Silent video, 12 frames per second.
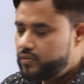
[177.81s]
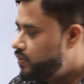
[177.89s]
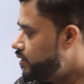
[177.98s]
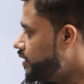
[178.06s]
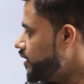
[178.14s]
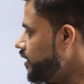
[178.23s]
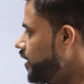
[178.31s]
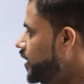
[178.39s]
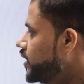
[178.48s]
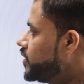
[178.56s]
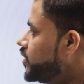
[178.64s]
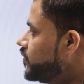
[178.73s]
20.
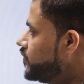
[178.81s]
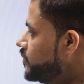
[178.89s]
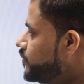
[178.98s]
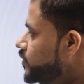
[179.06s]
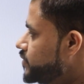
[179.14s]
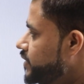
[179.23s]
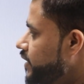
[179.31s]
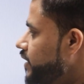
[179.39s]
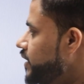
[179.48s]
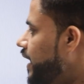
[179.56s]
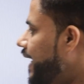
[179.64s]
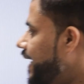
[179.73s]
Now we'll
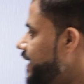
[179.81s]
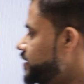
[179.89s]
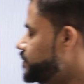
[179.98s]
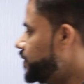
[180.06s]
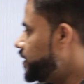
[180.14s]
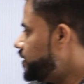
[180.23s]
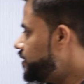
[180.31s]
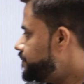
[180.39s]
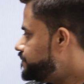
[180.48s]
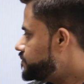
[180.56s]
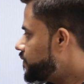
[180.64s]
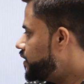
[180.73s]
proceed as per
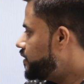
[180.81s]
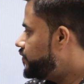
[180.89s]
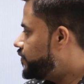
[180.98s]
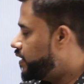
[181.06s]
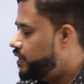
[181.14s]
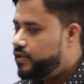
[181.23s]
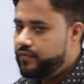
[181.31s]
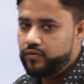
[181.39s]
the front